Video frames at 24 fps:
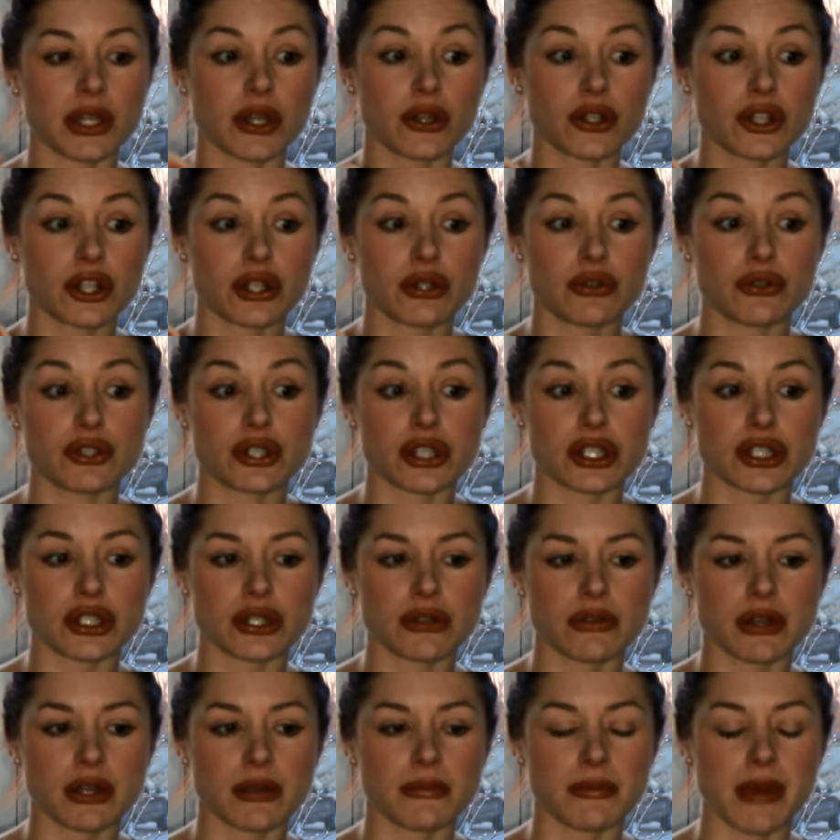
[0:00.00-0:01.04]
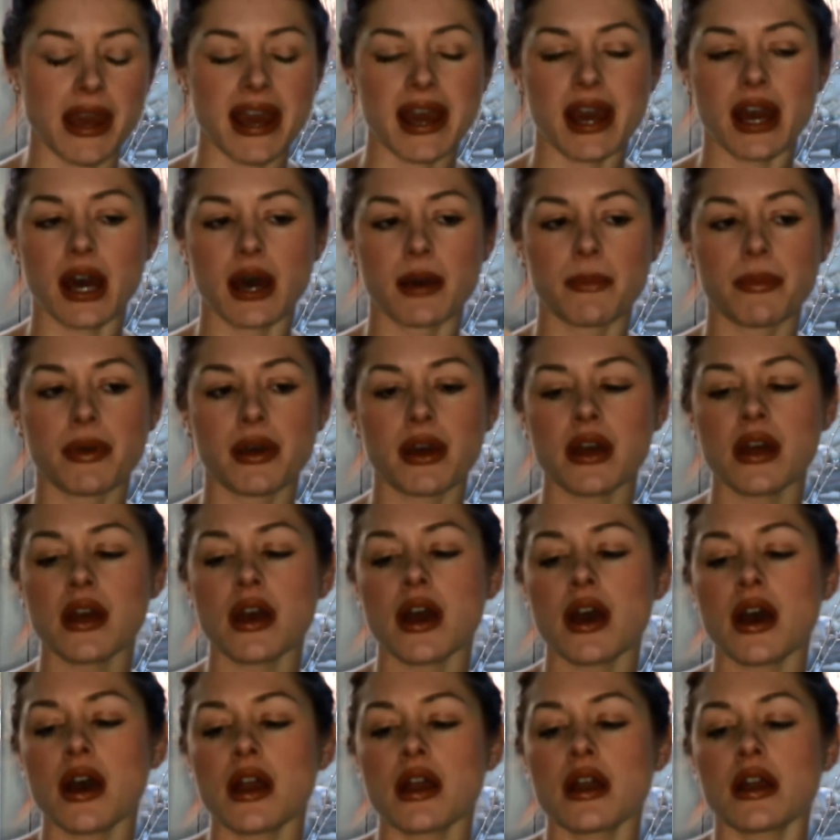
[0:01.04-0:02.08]
hugely dewy makeup.
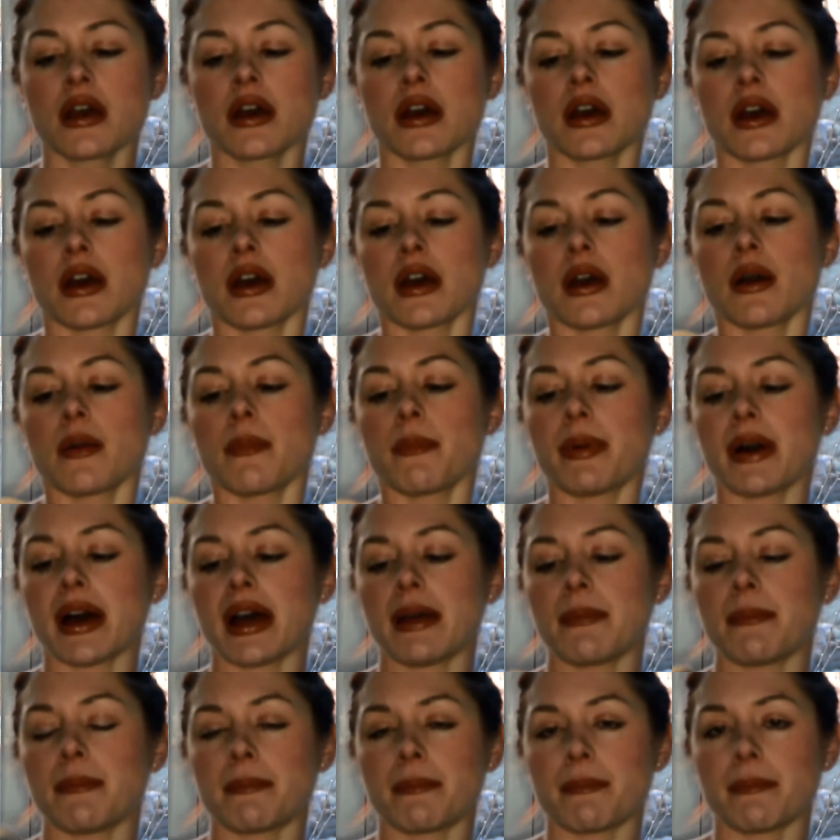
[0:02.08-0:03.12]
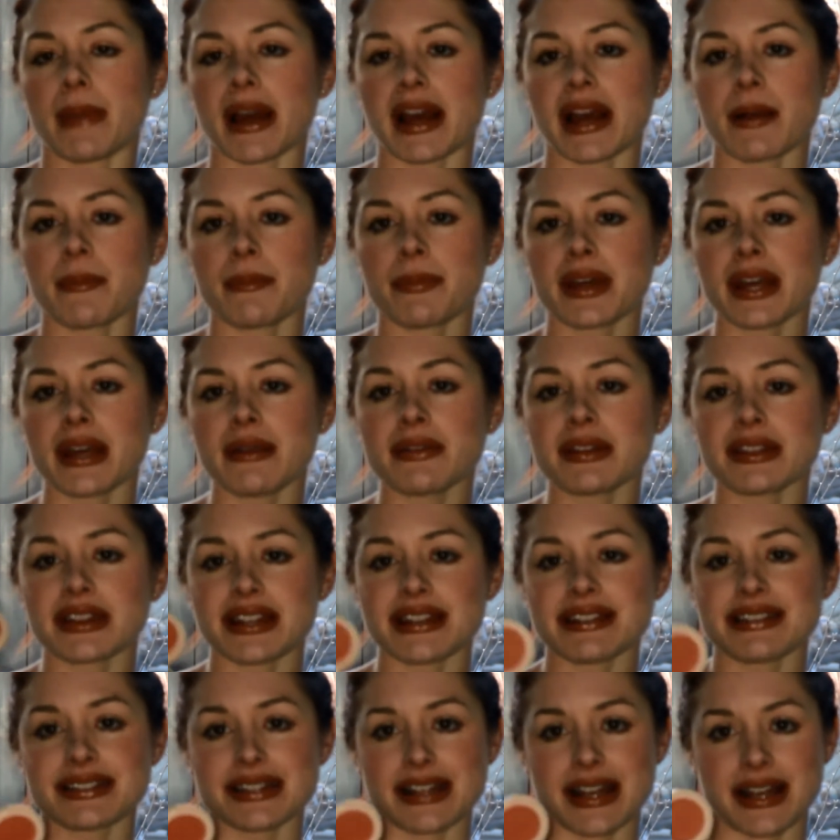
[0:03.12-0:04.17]
But my complaint with
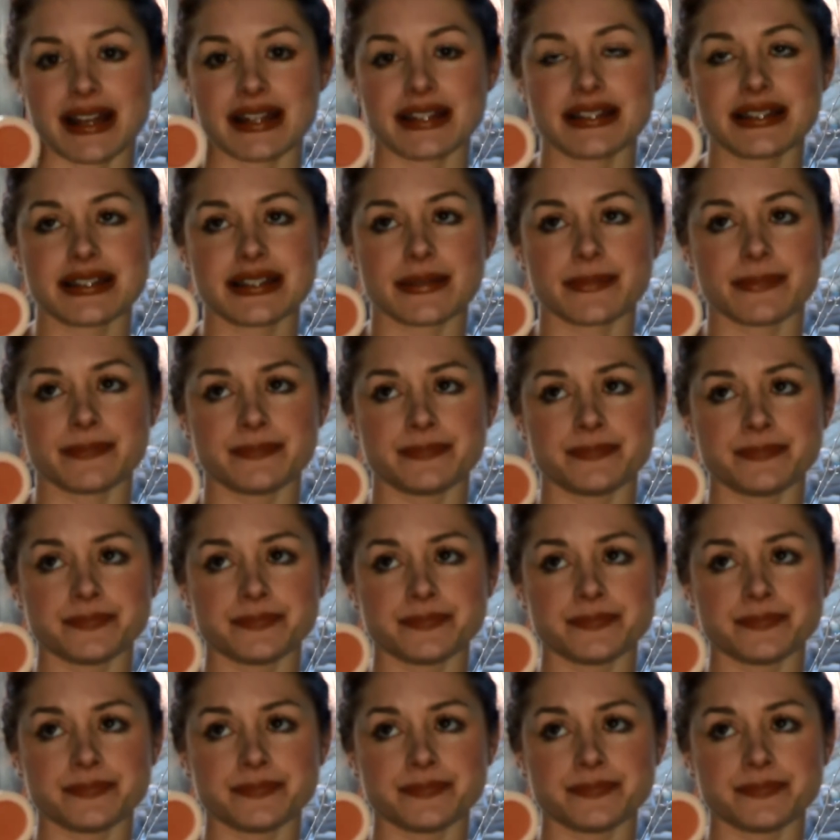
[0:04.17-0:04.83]
this